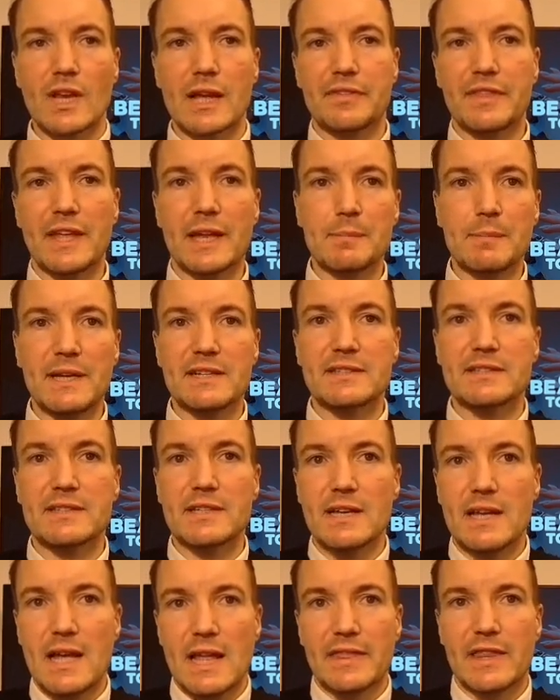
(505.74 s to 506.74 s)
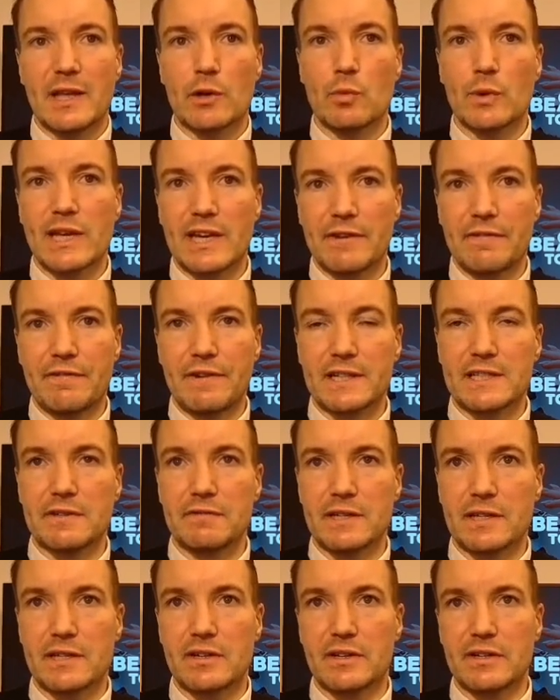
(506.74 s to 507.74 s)
That means that we can
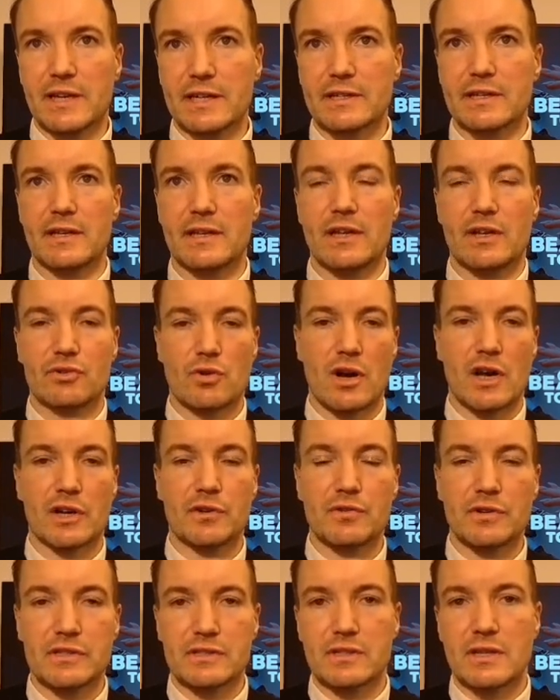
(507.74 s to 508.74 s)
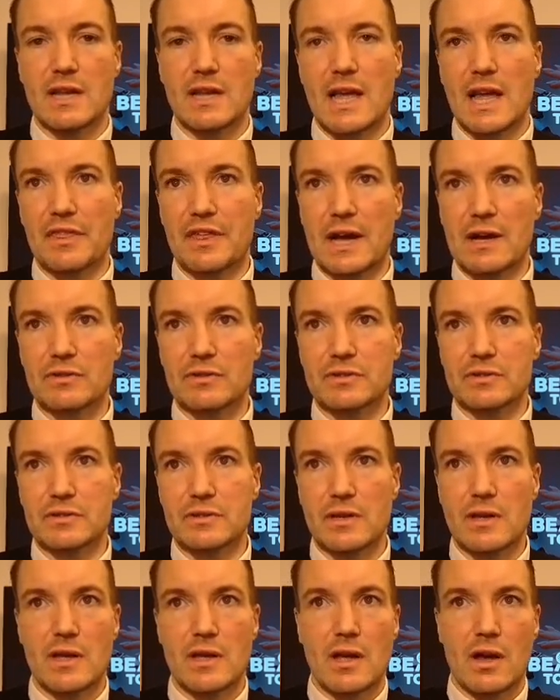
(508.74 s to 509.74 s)
effectively connect to hundreds and
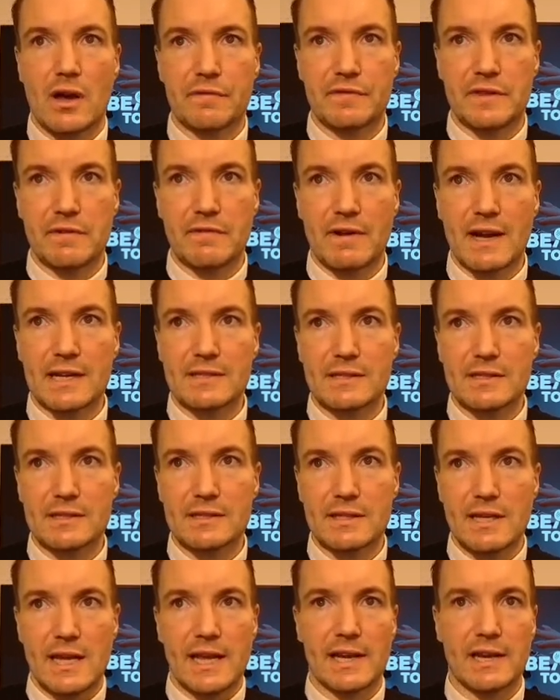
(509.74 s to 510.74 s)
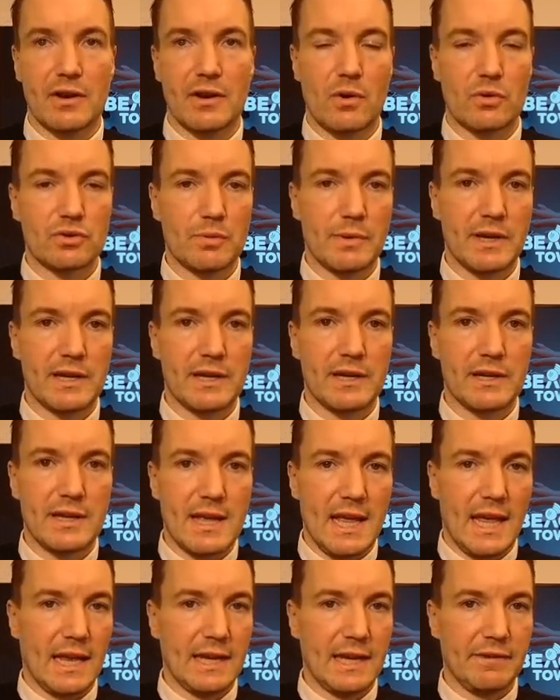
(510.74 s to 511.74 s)
thousands of devices in an automated
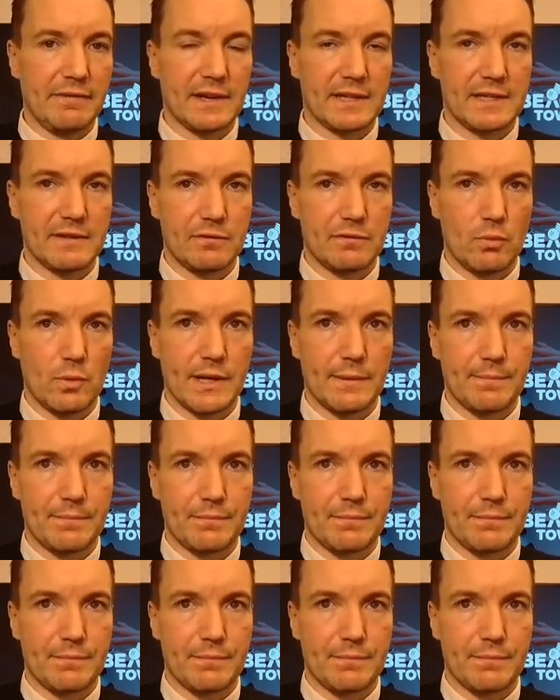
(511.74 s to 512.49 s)
and effective way.